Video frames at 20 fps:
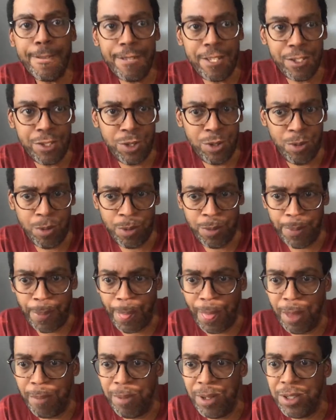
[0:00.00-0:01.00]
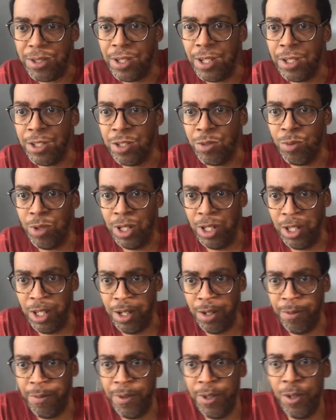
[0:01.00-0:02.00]
So basically, I just want to get
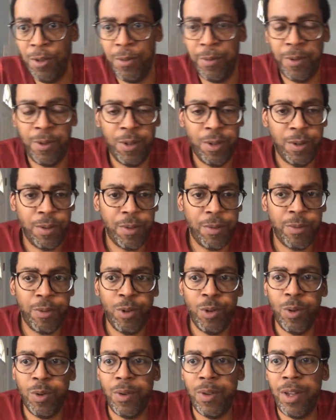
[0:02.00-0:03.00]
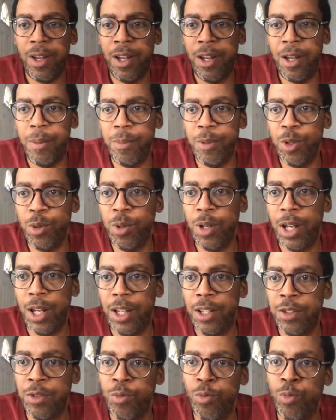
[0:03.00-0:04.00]
a feel for you
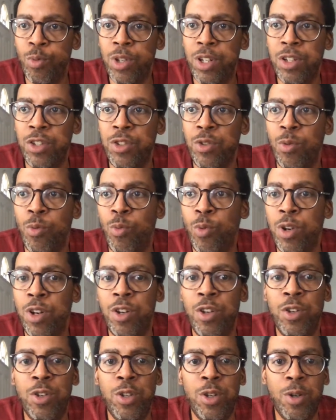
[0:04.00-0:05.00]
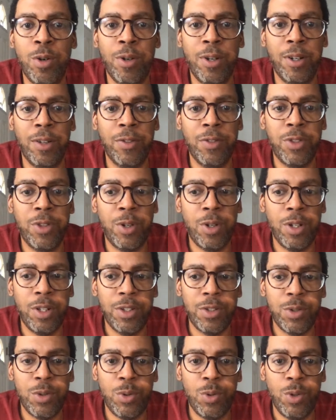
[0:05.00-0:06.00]
guys. What are your
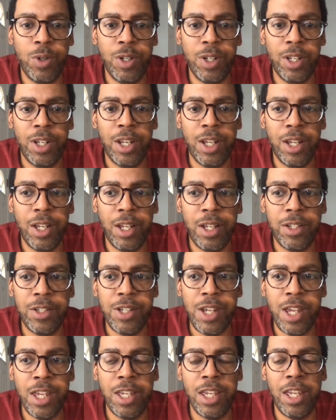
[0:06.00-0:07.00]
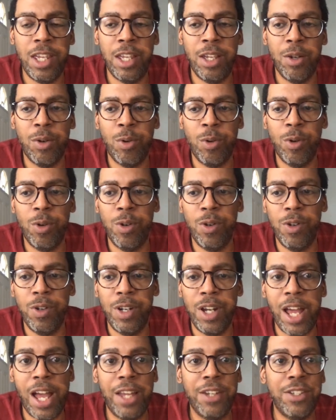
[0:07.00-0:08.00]
thoughts on taking or
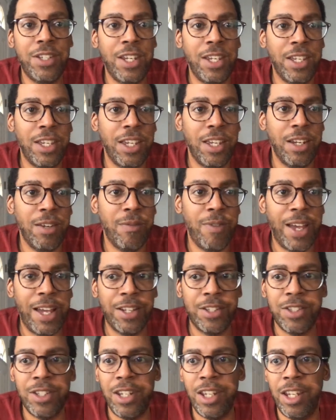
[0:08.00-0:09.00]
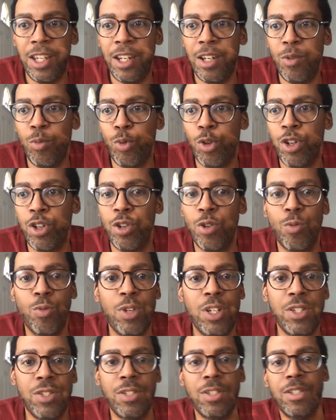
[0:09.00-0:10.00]
not taking the vaccine, and what are your
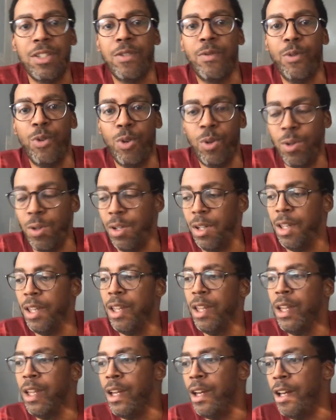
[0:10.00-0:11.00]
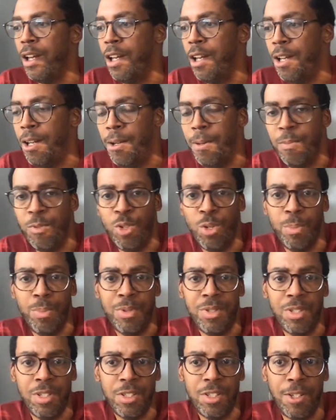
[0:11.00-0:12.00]
reasons for your
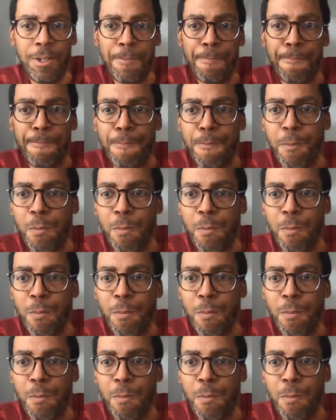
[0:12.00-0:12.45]
position?